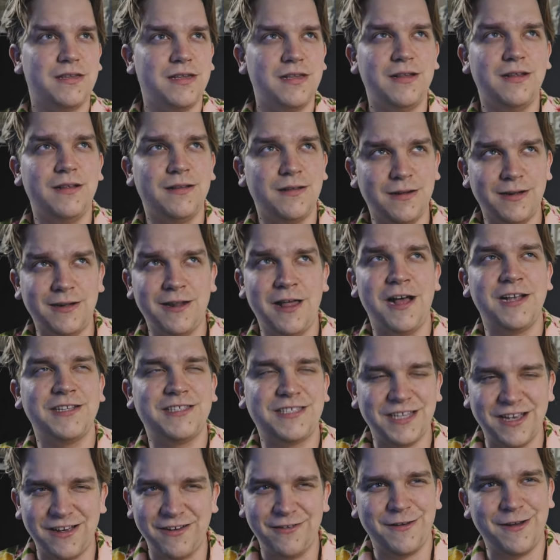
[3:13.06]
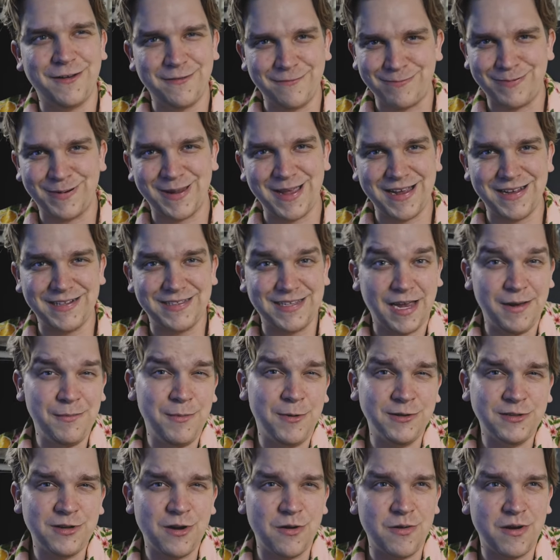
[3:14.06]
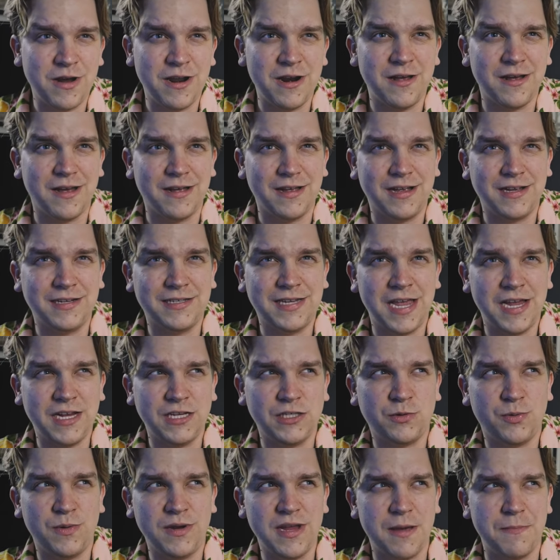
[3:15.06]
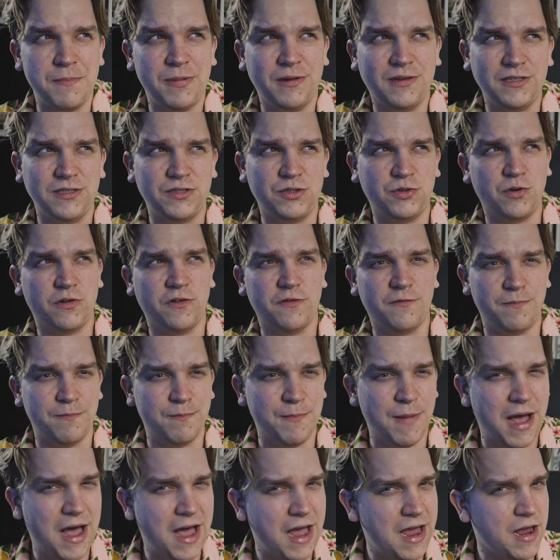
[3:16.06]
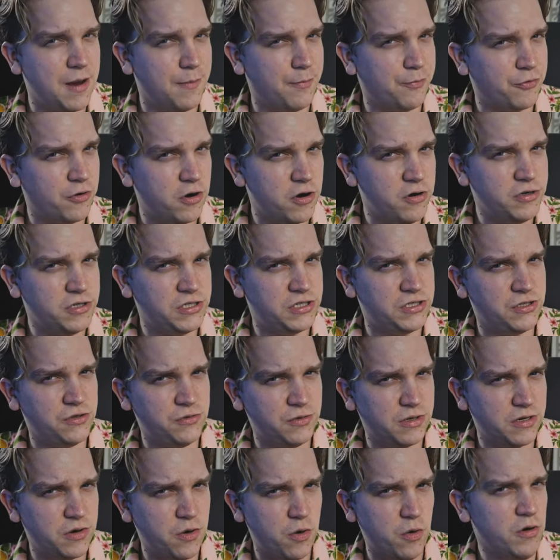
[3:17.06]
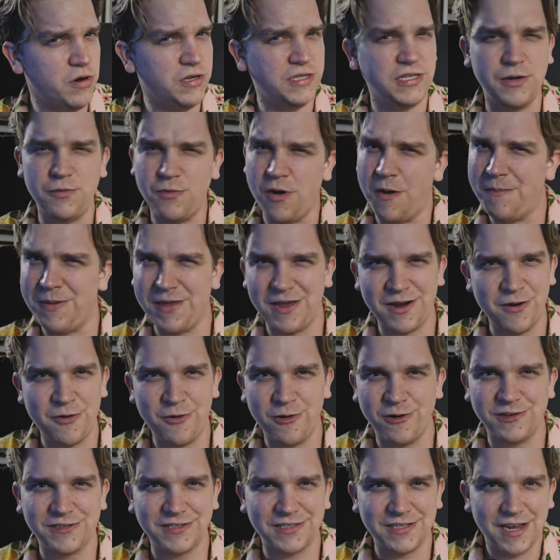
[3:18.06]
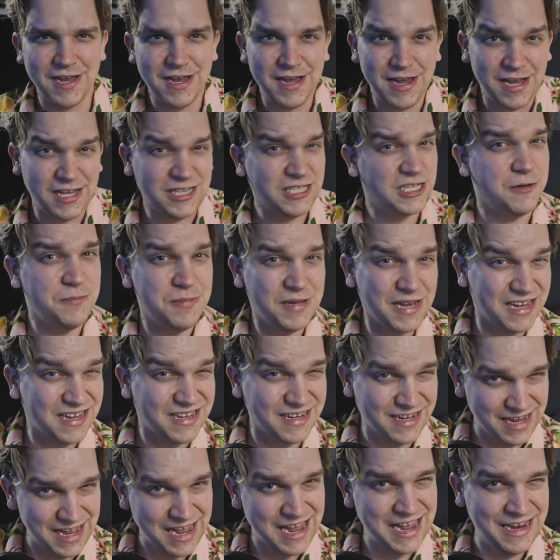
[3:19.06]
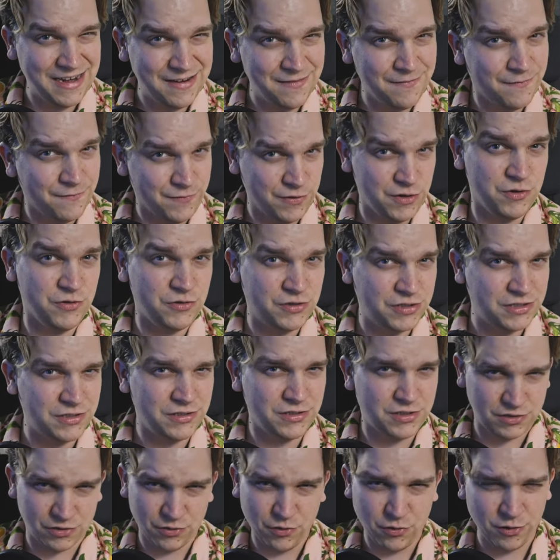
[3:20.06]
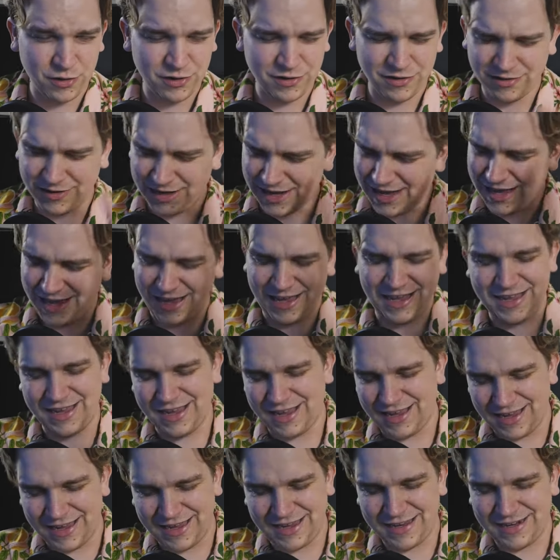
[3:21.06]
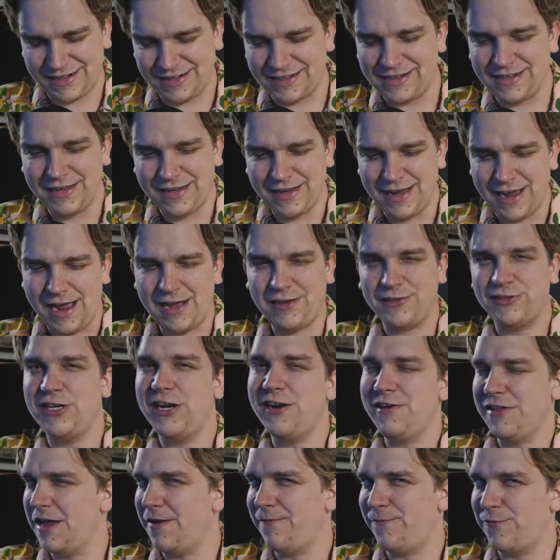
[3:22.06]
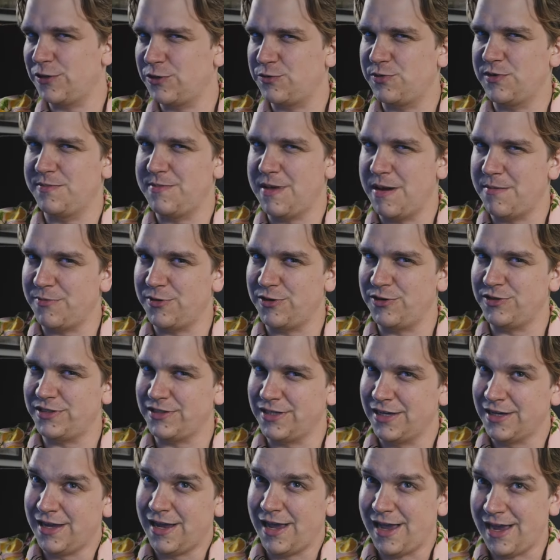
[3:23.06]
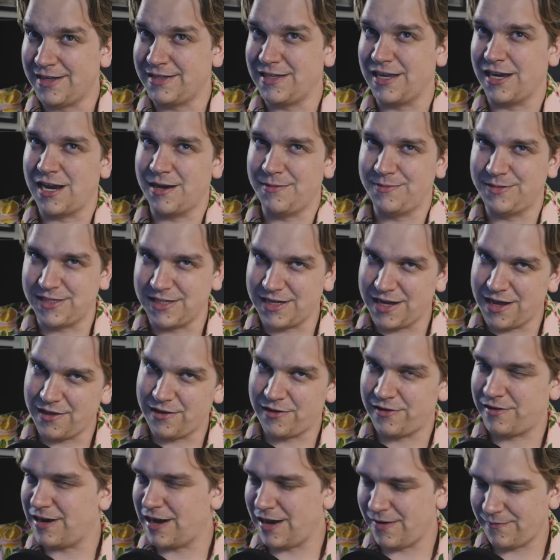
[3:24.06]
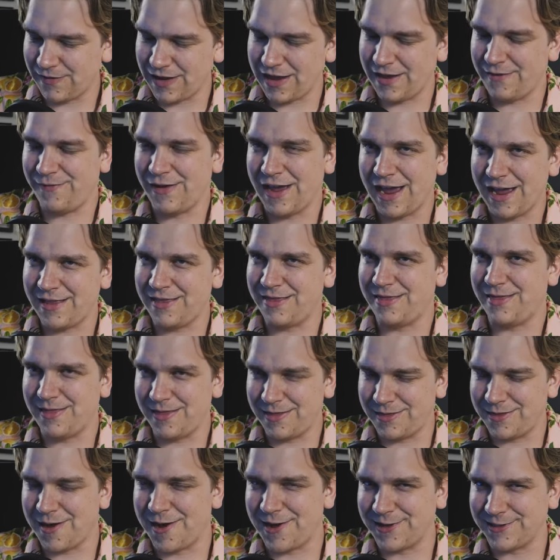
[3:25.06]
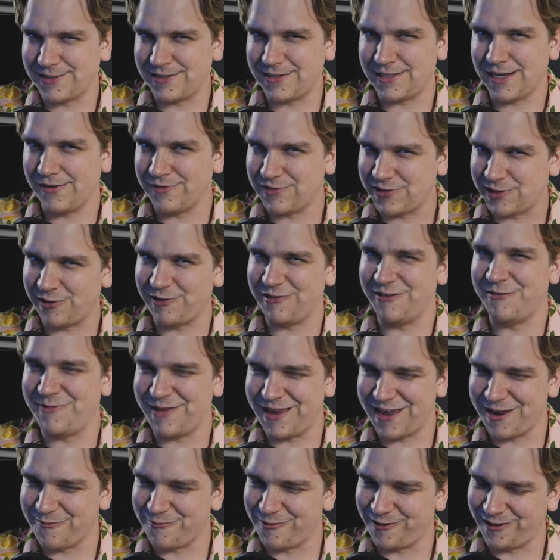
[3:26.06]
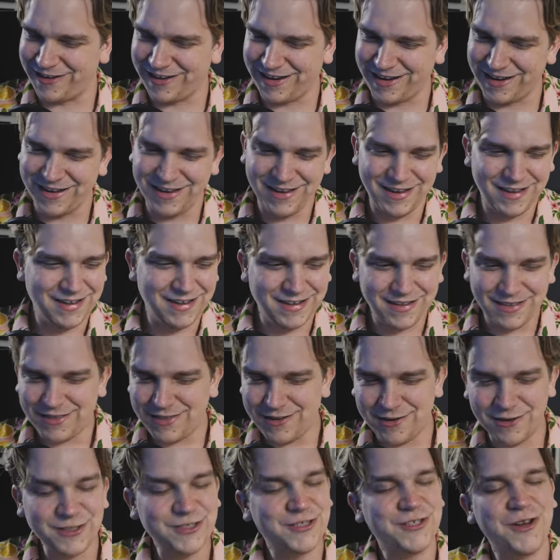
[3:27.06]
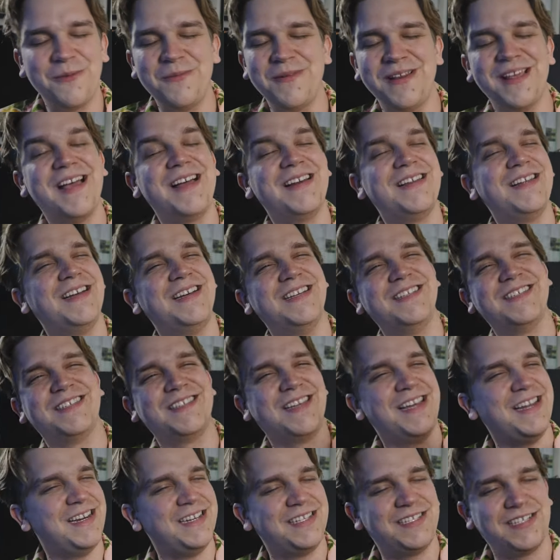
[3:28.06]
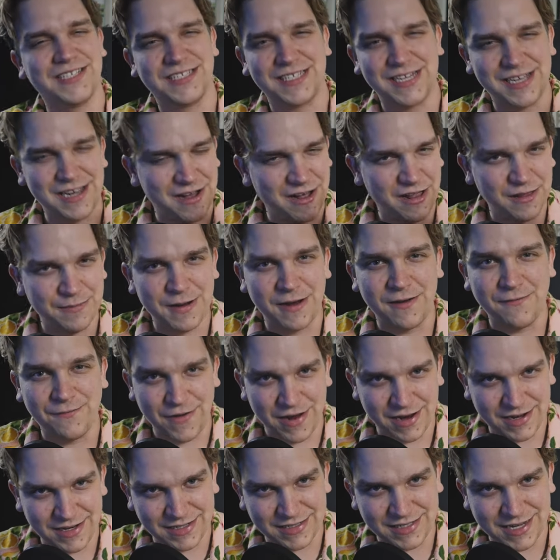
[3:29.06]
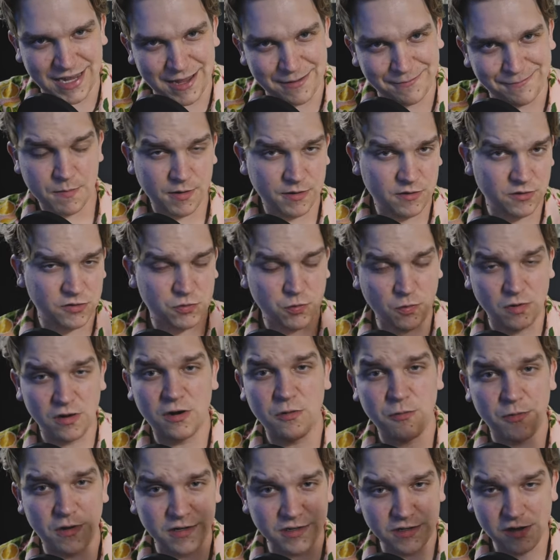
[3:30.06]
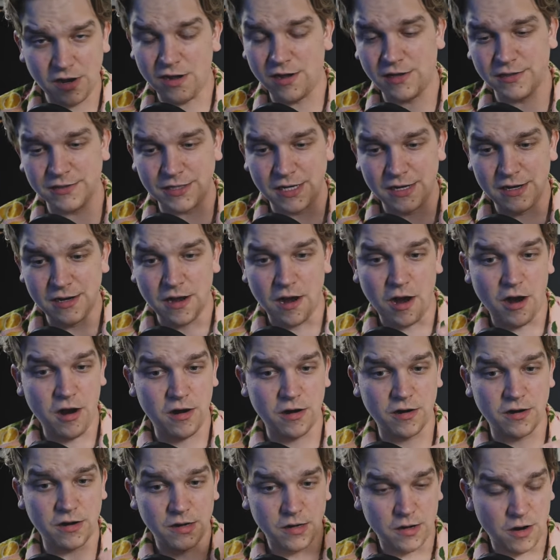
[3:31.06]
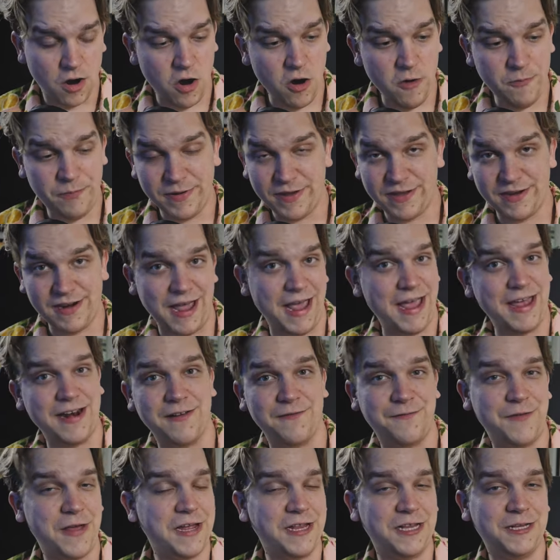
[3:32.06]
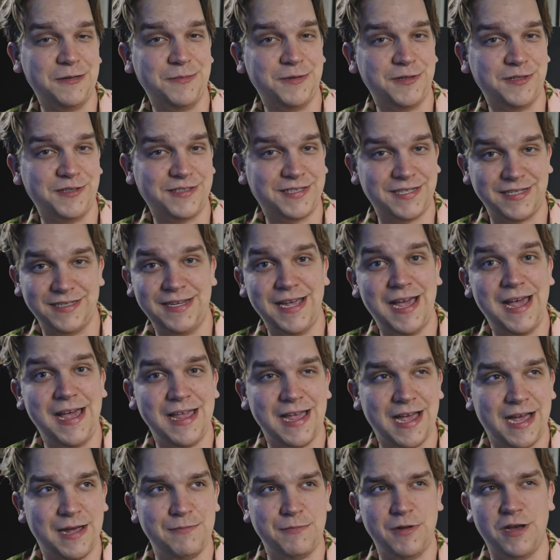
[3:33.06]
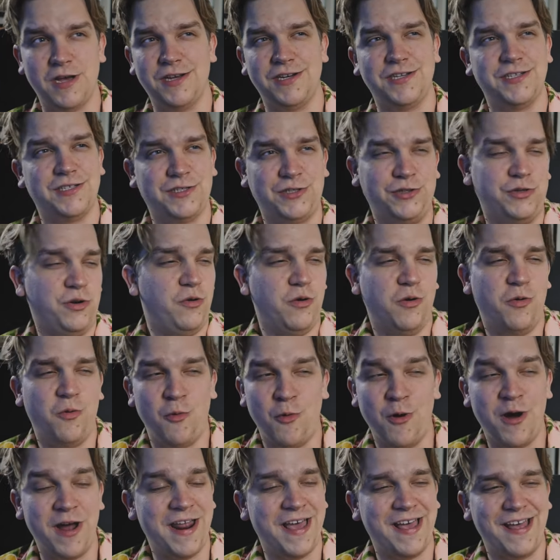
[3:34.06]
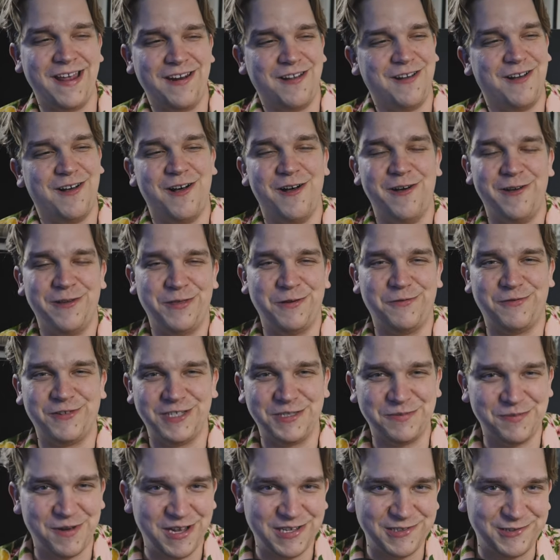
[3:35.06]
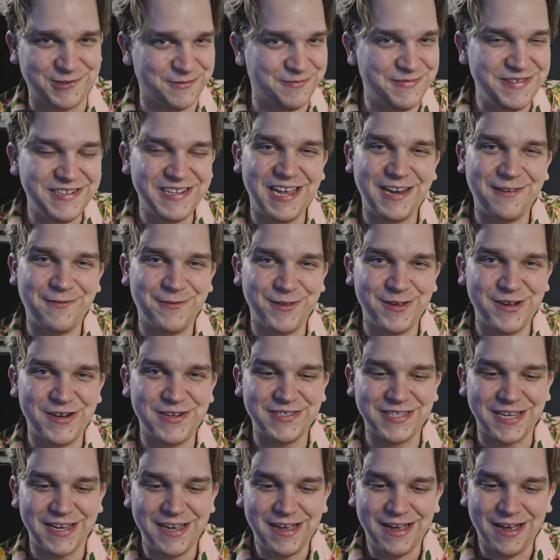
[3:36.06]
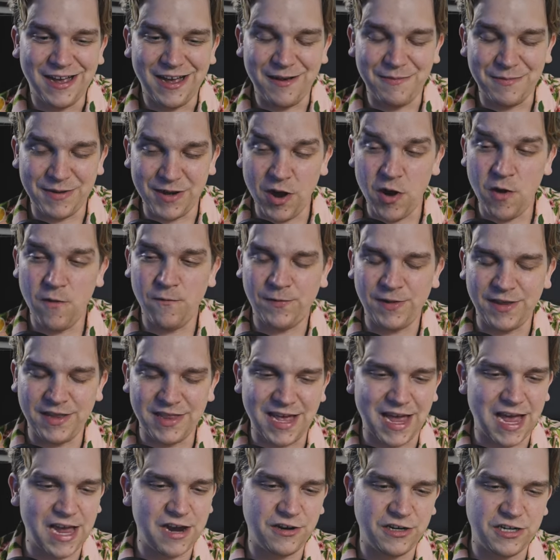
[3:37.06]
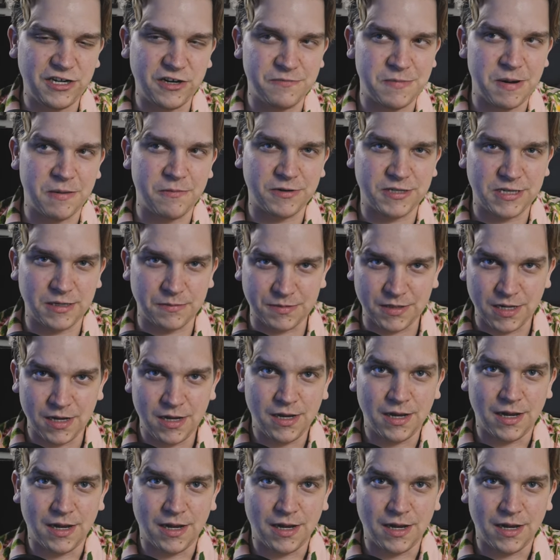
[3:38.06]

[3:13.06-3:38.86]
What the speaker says: lots of plans. I'm also gonna take a swing at building sort of my approach to a course. It won't be a course. It's gonna be like an infusion tutorial. I'll share that first with members as that comes together. I've had thoughts. I've still begin working. There are so many ideas, and it's just all about finding time. But those one-on-one calls are open and available today. I'm not sure what at all the response will be like for those, and hopefully the higher tier memberships